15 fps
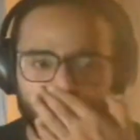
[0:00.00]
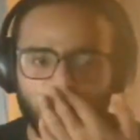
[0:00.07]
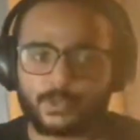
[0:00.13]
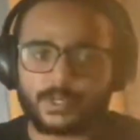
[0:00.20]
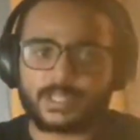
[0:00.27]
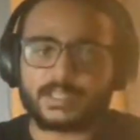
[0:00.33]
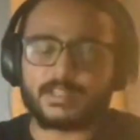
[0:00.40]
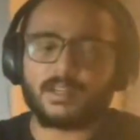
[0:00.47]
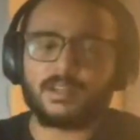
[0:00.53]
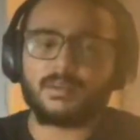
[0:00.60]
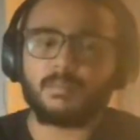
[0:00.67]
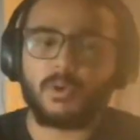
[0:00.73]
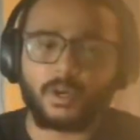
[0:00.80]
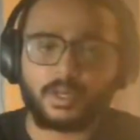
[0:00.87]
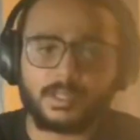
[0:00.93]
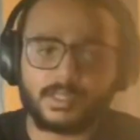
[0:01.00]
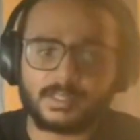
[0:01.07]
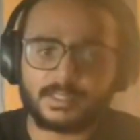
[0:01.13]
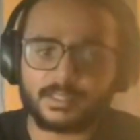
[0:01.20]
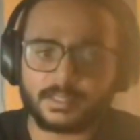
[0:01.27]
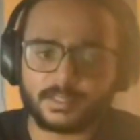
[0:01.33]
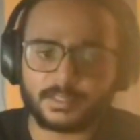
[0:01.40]
You can run
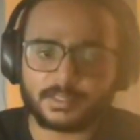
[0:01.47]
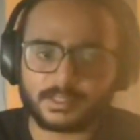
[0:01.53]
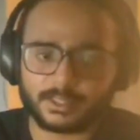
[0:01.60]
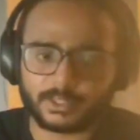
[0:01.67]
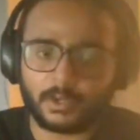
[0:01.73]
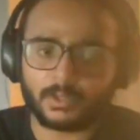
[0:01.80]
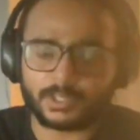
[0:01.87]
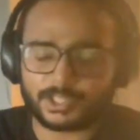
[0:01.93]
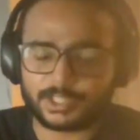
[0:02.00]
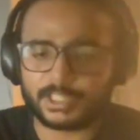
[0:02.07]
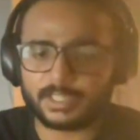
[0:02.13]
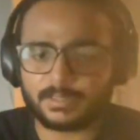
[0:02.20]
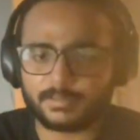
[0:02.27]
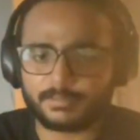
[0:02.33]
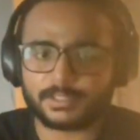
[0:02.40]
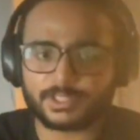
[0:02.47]
models and results on chain,